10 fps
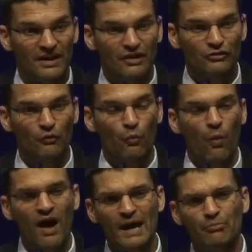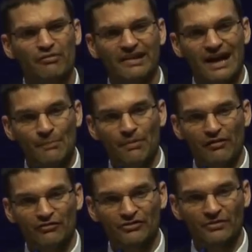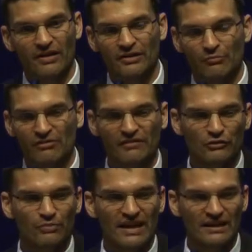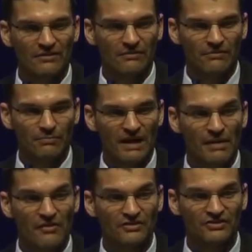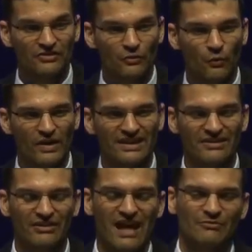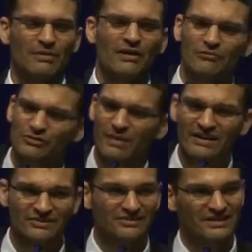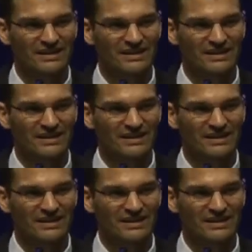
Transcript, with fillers: So why bring up a, uh, you know, privileged planet hypothesis when they're going to have some other responses?